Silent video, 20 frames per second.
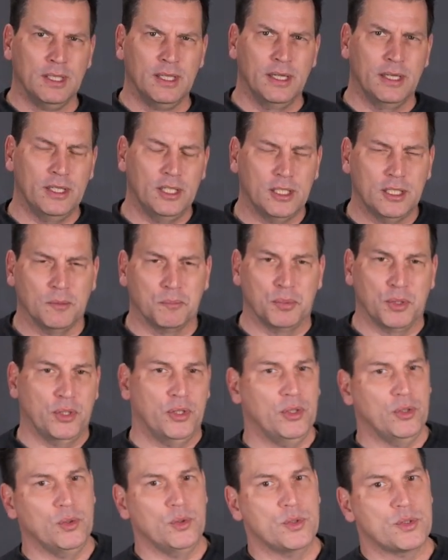and you can
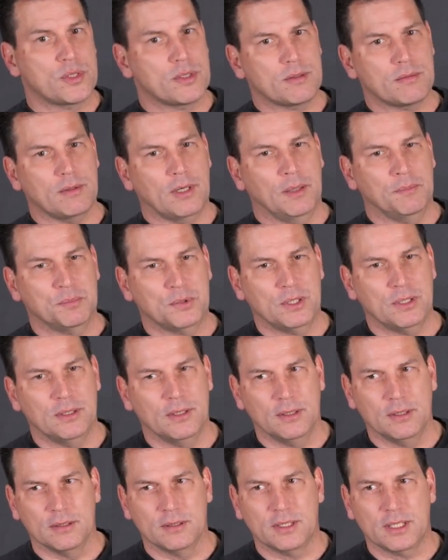produce up
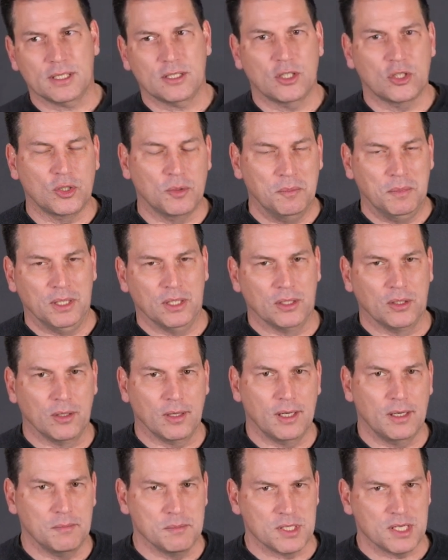to six hundred
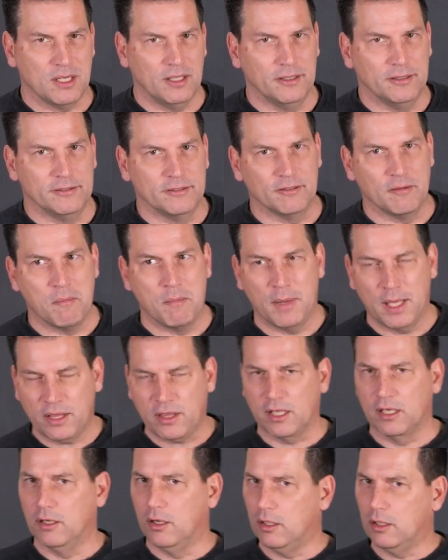milligrams of
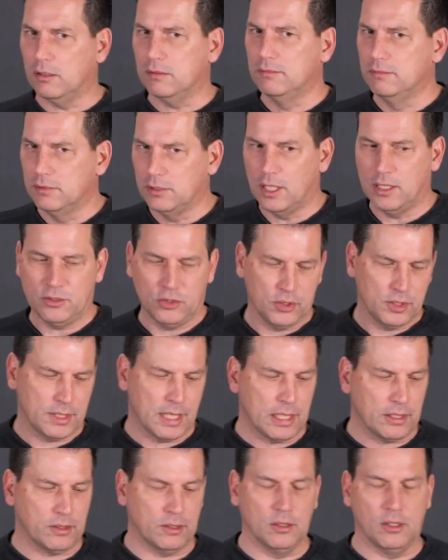methanol, not just
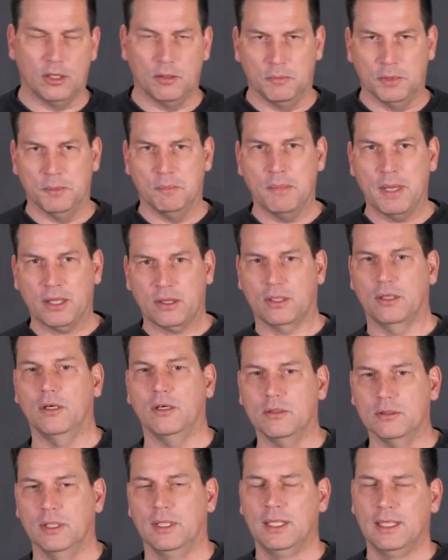ethanol, but
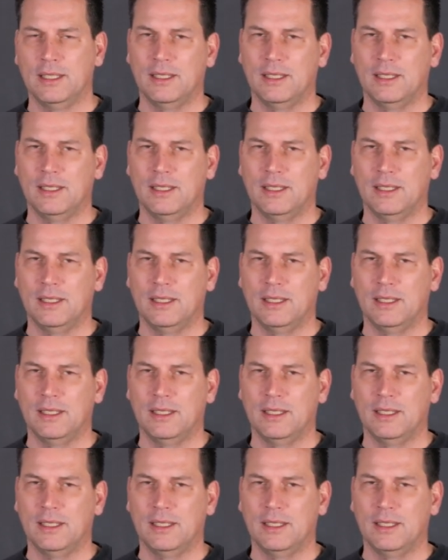methanol.